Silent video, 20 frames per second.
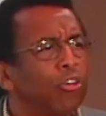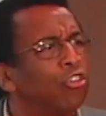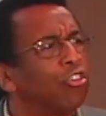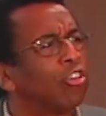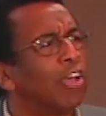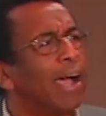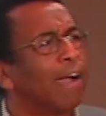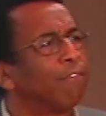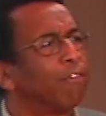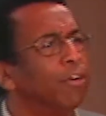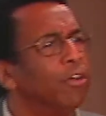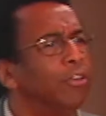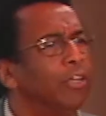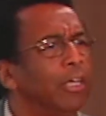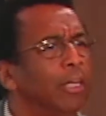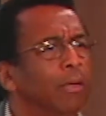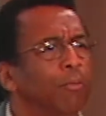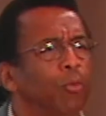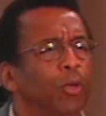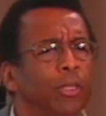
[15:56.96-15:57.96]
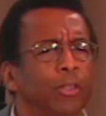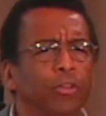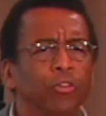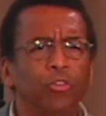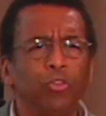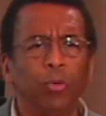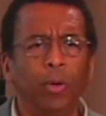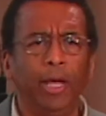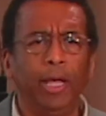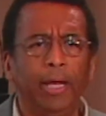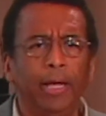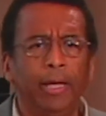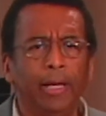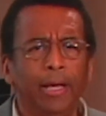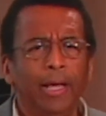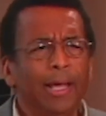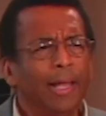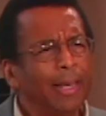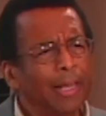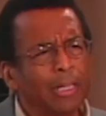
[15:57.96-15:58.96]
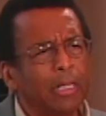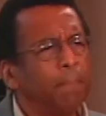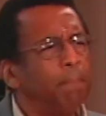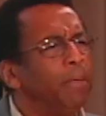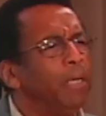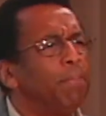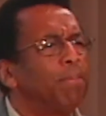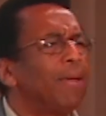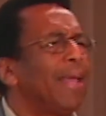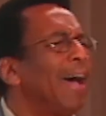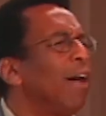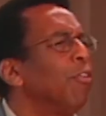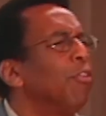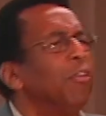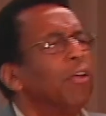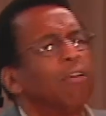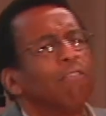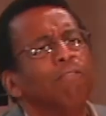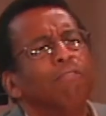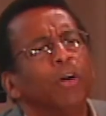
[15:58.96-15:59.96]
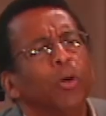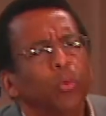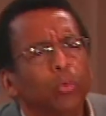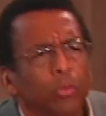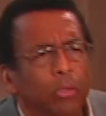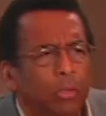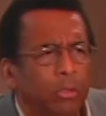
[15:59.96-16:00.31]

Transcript: sovereignty, and it went this way. Let the people out there vote.